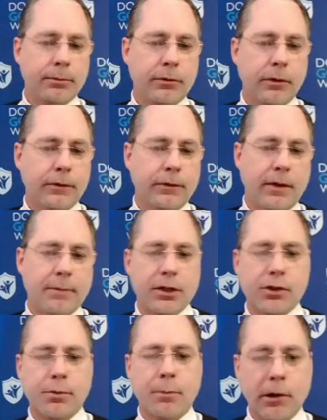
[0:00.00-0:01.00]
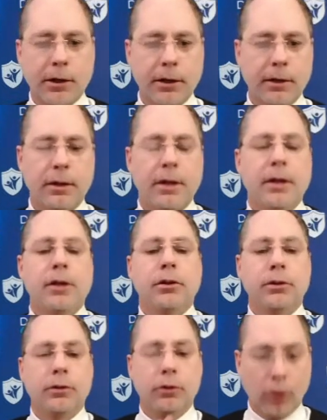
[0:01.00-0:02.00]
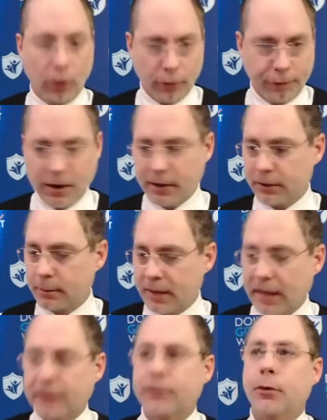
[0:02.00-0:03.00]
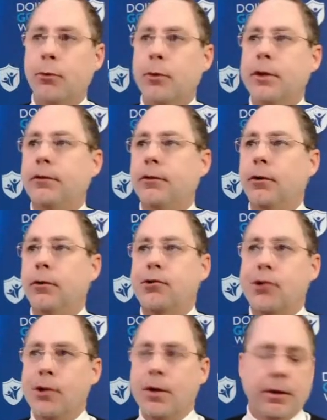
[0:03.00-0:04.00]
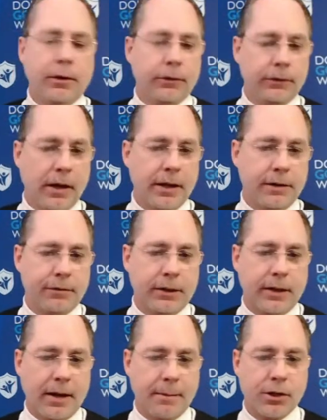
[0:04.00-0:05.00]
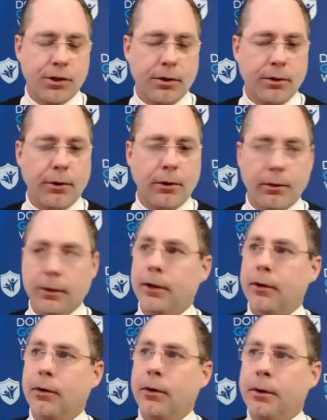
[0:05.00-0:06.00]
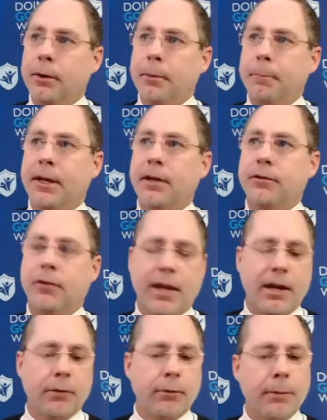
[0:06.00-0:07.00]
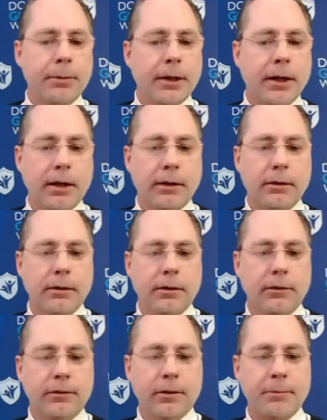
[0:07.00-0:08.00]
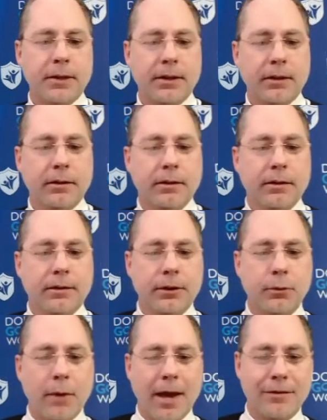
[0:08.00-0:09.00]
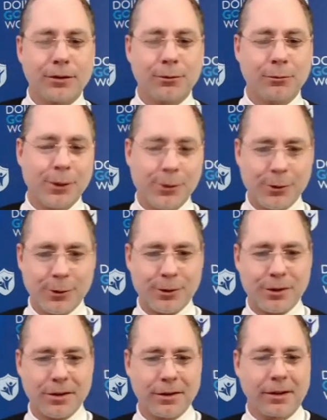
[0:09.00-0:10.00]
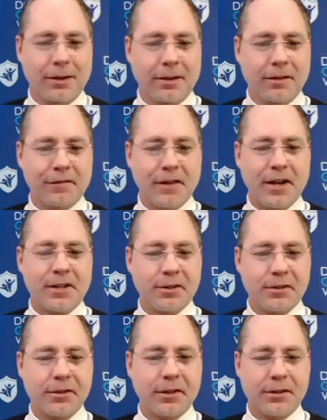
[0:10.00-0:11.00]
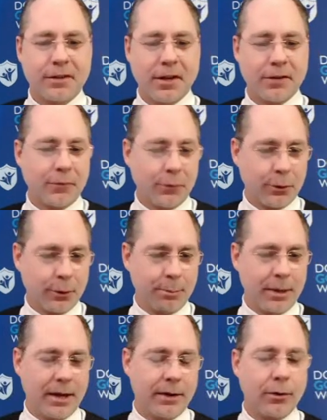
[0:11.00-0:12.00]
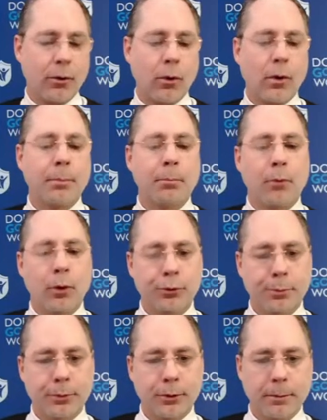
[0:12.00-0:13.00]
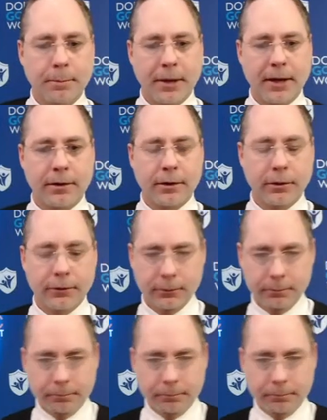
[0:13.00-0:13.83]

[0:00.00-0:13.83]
to the same niche market, go find them. That's the research side of it that I mentioned earlier, because you can't replicate something that you haven't researched. Find a successful competitor or multiple competitors